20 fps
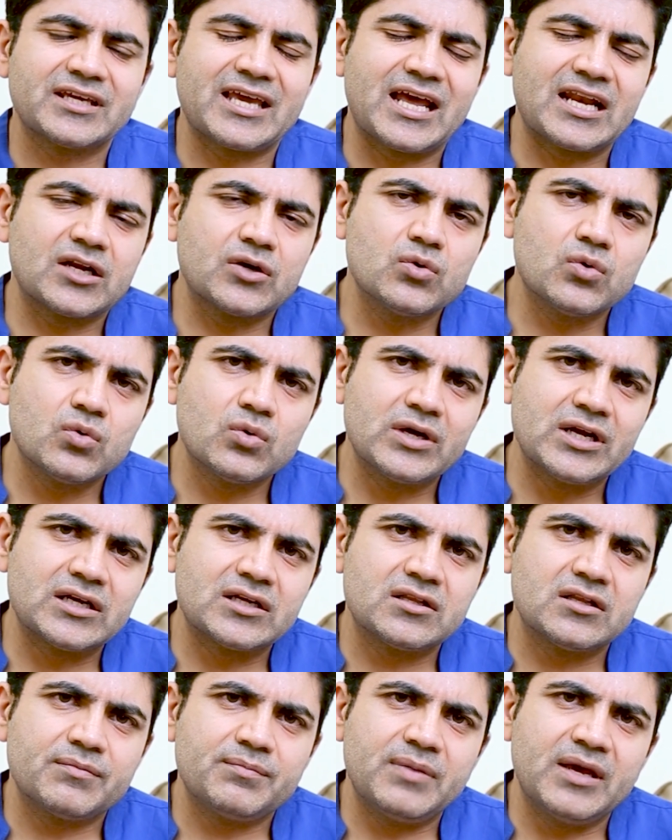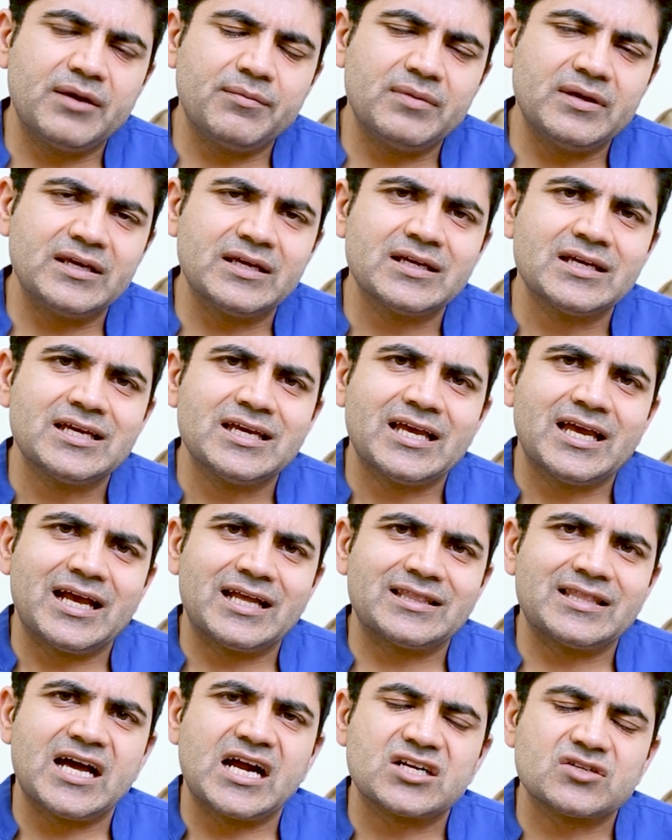can go into the baby,
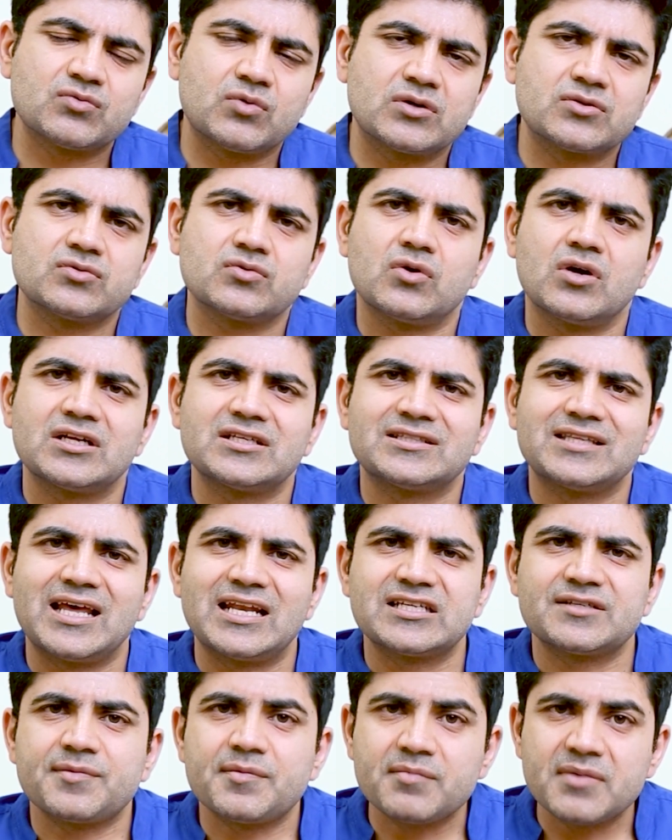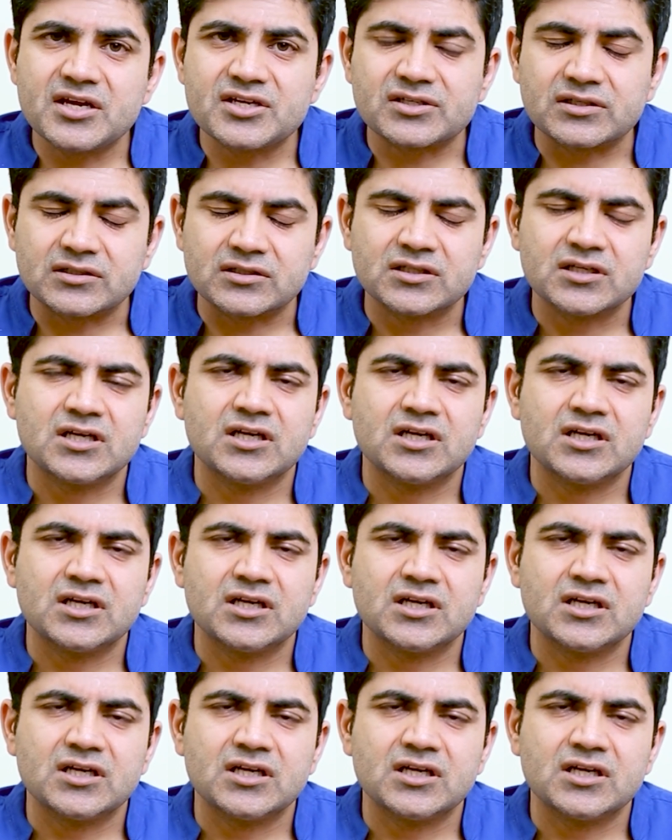and that's what's called as thalassemia major.